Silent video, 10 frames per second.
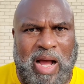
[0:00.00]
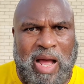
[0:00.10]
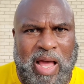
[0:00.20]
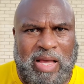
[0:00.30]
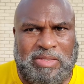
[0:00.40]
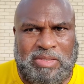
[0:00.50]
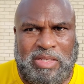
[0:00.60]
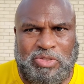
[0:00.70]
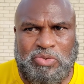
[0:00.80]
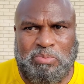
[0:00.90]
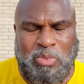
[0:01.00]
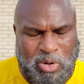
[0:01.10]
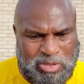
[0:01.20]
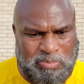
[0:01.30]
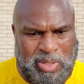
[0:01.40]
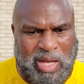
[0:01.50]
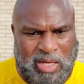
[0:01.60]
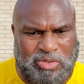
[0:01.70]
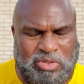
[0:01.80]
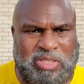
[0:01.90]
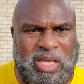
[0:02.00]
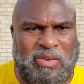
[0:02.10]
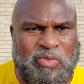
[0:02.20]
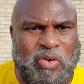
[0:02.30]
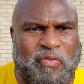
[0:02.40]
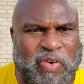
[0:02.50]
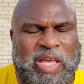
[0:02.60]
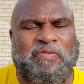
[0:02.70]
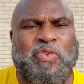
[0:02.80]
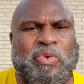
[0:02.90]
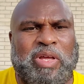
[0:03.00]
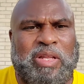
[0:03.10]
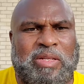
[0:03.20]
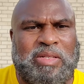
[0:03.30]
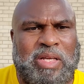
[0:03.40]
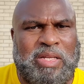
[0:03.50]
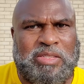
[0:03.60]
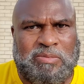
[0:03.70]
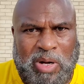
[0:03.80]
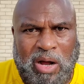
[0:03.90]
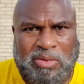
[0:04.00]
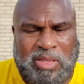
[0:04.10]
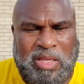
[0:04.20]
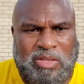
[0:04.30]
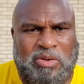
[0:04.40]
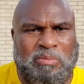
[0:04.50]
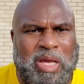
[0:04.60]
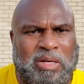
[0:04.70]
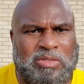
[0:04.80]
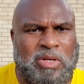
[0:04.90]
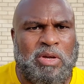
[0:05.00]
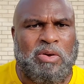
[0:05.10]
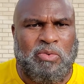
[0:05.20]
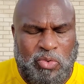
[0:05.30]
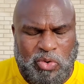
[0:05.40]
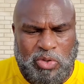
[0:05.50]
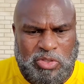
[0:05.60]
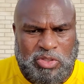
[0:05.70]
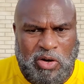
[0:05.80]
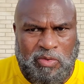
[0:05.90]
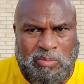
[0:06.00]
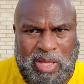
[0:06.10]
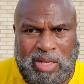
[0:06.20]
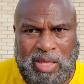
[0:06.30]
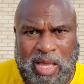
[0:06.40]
I ask that you multiply because you said if we are faithful in, in a small thing, you'll make us rulers over many.